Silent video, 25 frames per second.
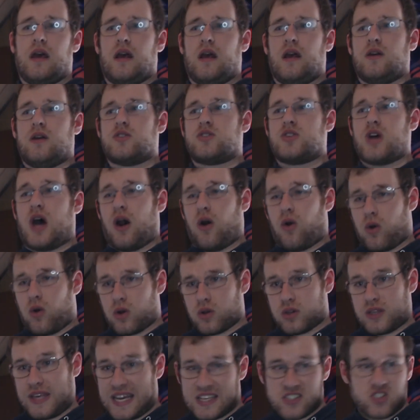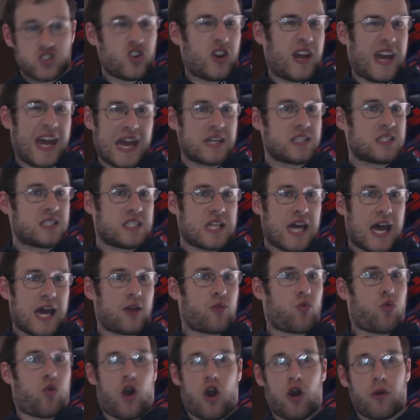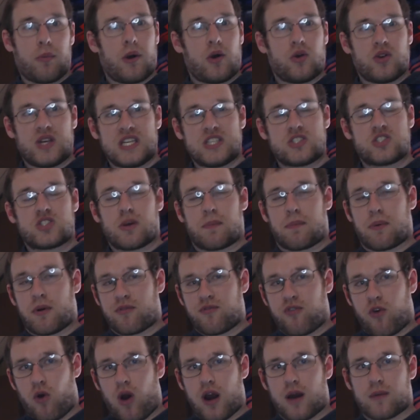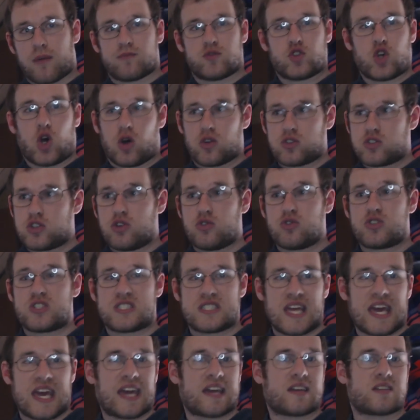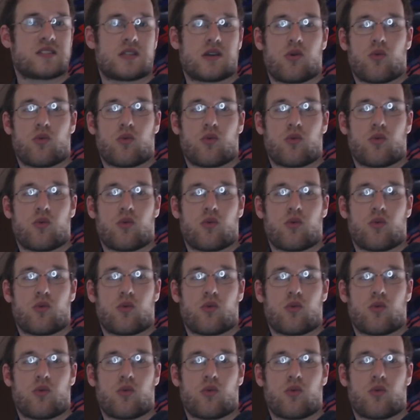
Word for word: So, yesterday I had said Robo needs to perform. Toll 2 stinks.